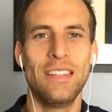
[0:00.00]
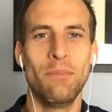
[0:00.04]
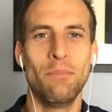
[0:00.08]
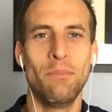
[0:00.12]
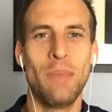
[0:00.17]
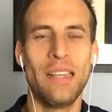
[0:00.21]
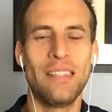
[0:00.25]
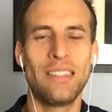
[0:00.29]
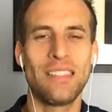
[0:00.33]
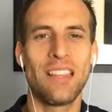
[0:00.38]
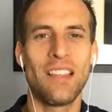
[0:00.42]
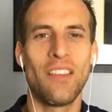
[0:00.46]

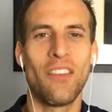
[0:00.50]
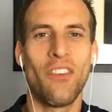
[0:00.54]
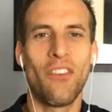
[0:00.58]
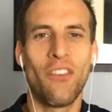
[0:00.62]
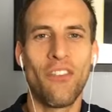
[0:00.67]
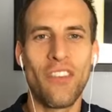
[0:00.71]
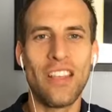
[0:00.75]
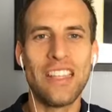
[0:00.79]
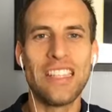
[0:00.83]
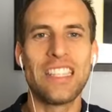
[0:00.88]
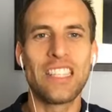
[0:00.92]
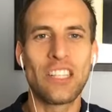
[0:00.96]
basically
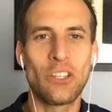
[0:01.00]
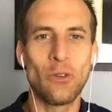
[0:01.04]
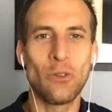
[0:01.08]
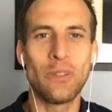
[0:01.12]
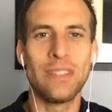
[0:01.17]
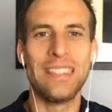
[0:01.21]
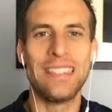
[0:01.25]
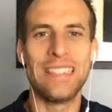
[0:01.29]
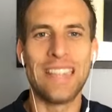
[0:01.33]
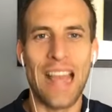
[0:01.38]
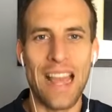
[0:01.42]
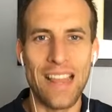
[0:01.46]
physical
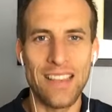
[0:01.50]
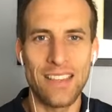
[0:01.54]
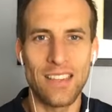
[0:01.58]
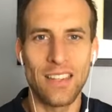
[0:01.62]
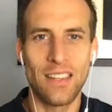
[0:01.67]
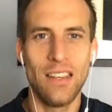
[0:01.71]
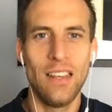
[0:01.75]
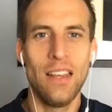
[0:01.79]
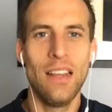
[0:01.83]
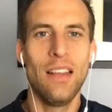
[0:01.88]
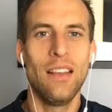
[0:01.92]
debt